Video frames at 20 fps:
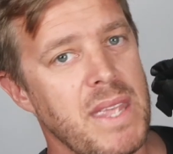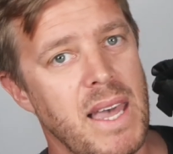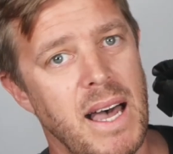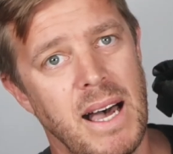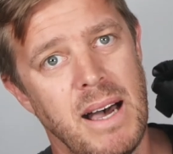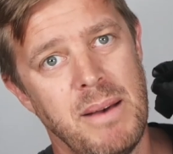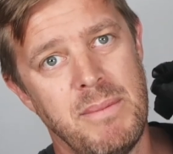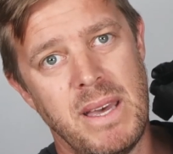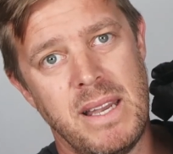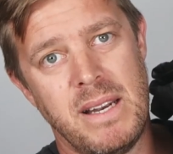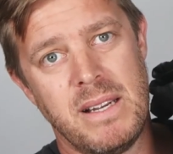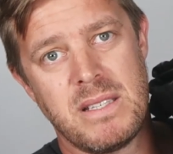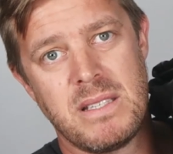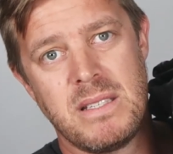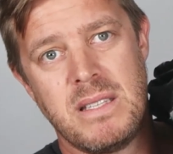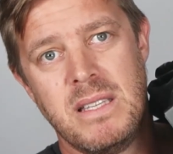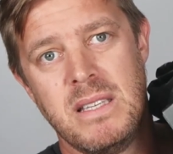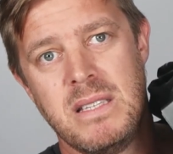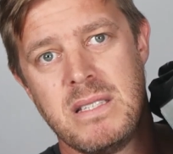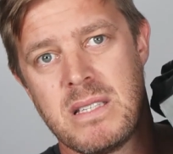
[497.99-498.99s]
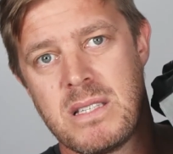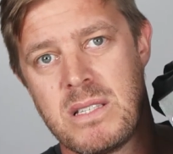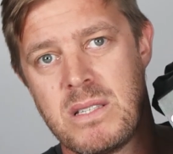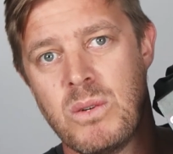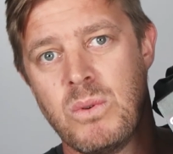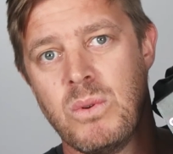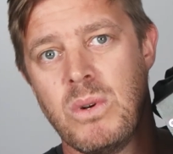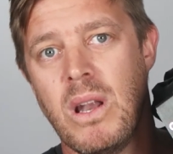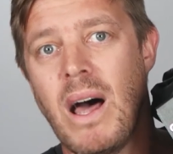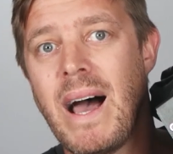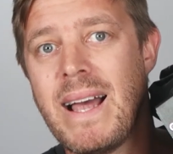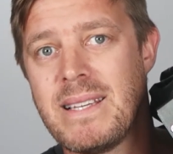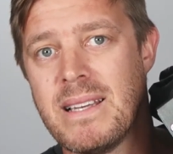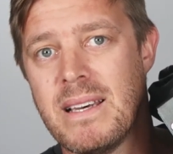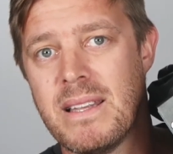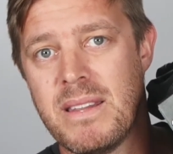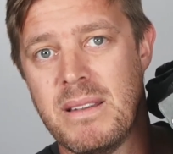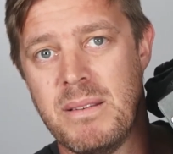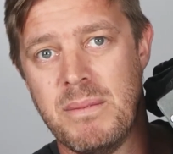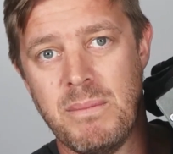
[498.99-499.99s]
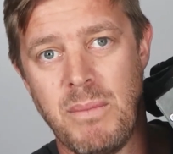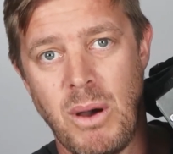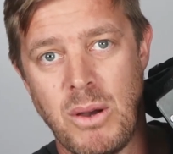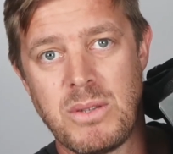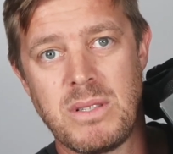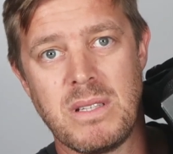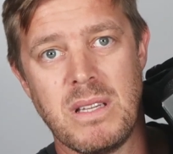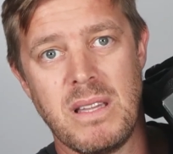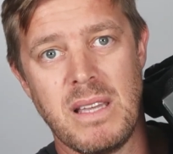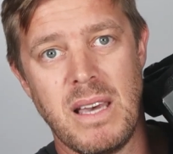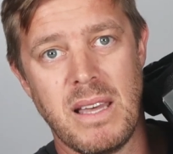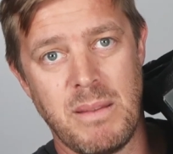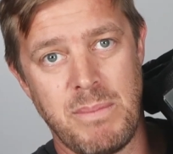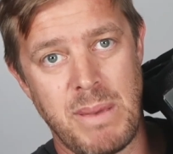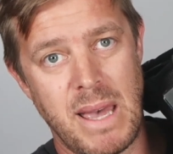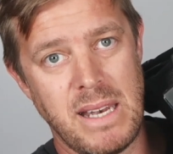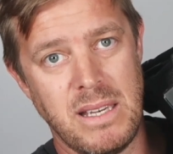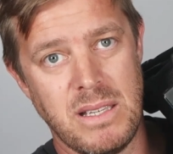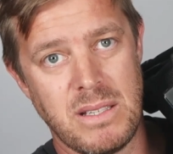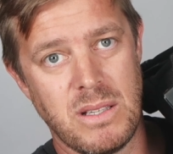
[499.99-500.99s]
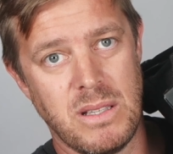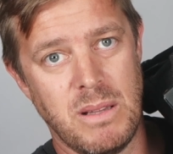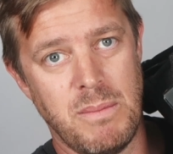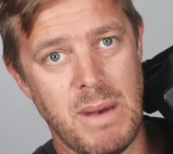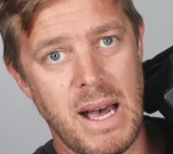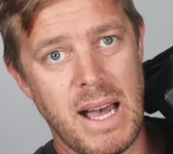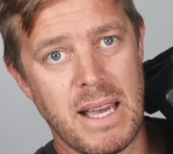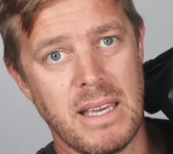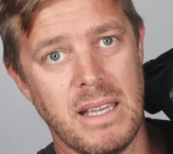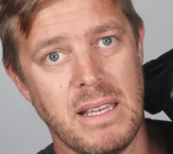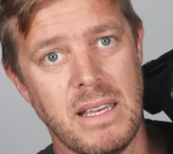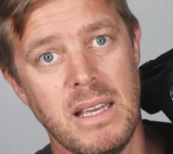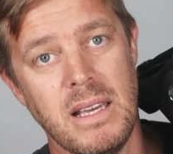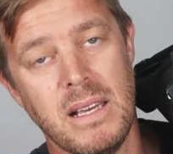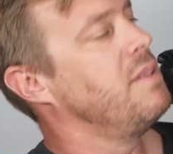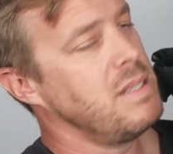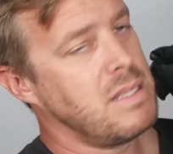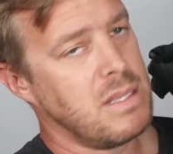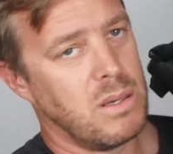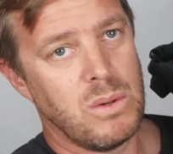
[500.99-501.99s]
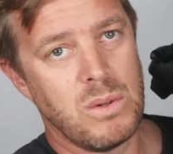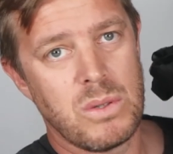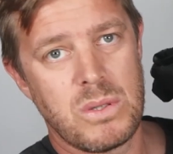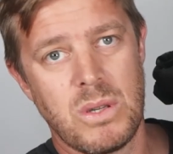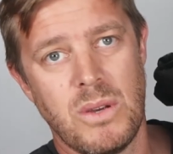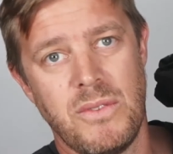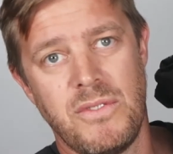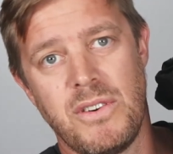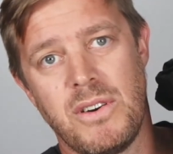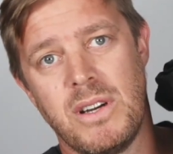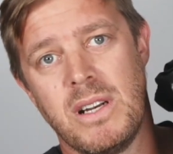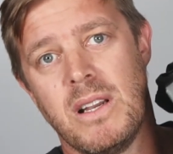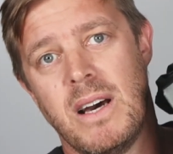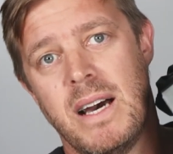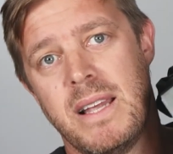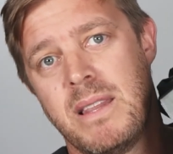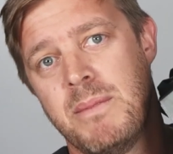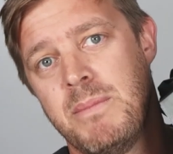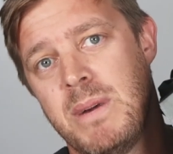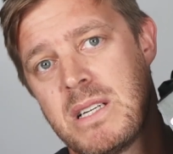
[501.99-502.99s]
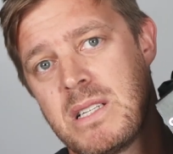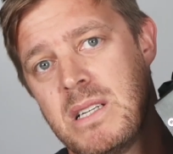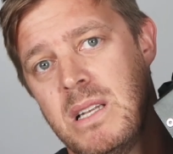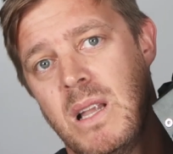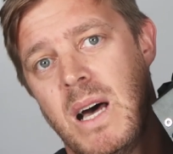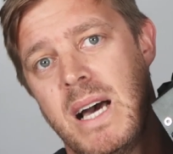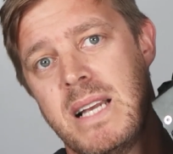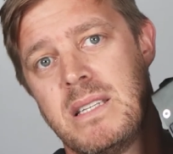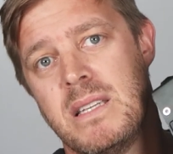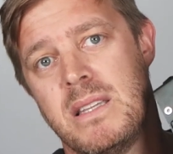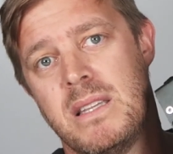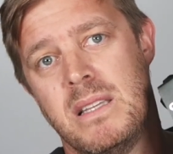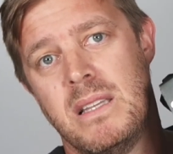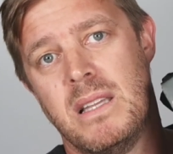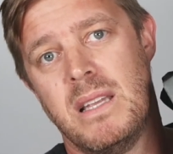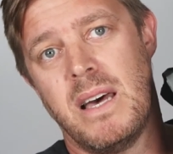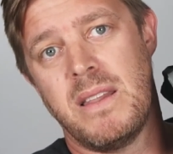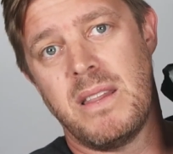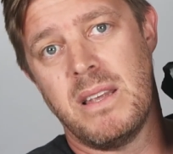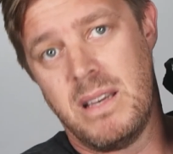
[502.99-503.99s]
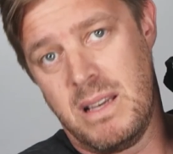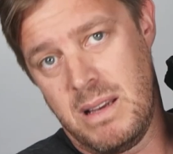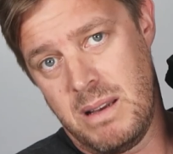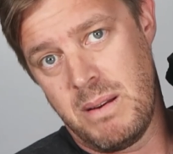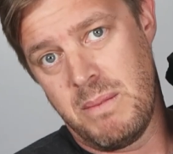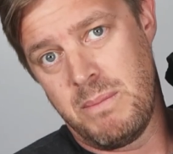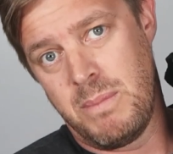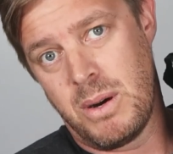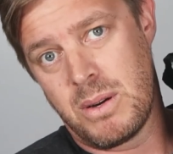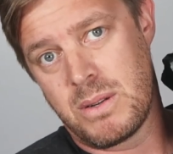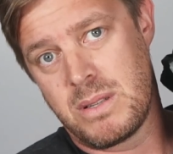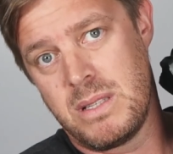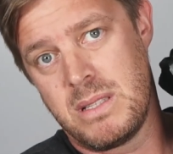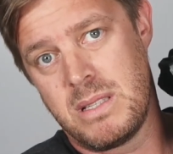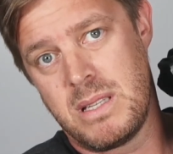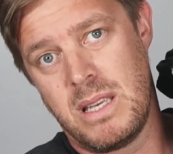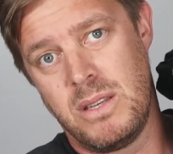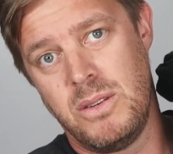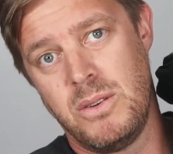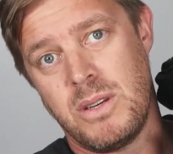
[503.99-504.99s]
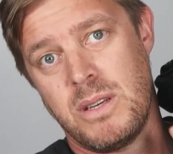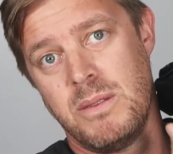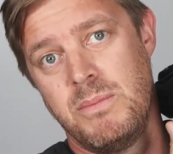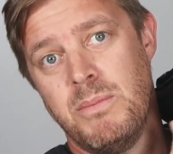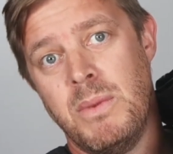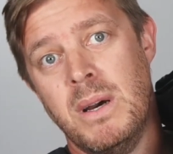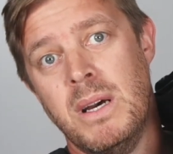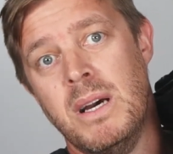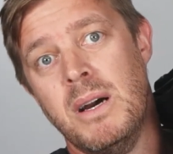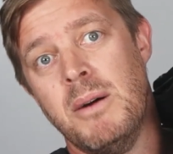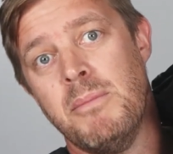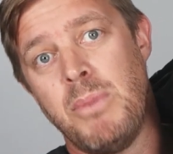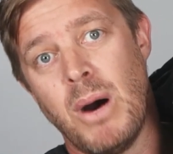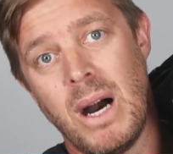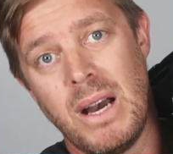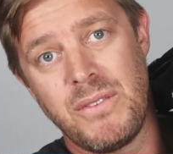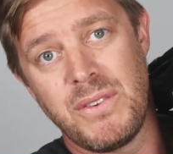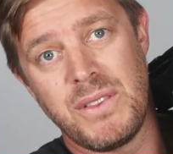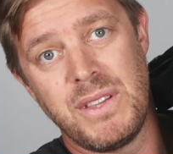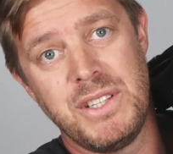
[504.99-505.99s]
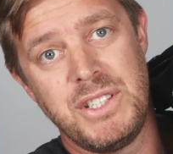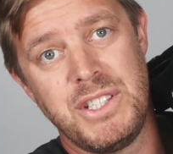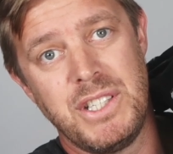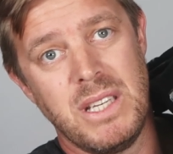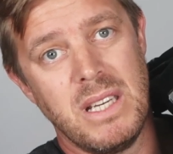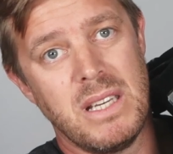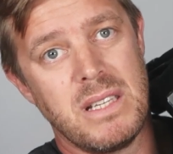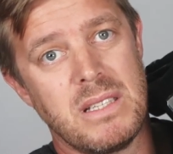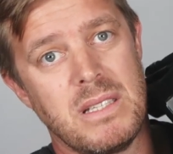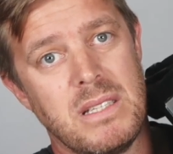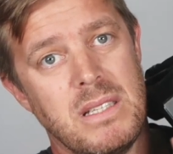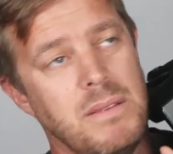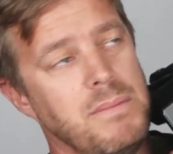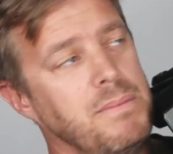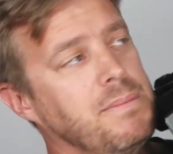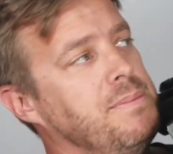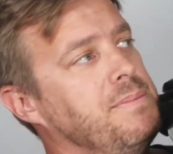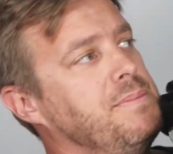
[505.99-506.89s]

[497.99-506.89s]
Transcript: And these are still lighter than most of the other panniers on the market. These are also very light. They're much lighter than the other boxes that you can buy for the GS.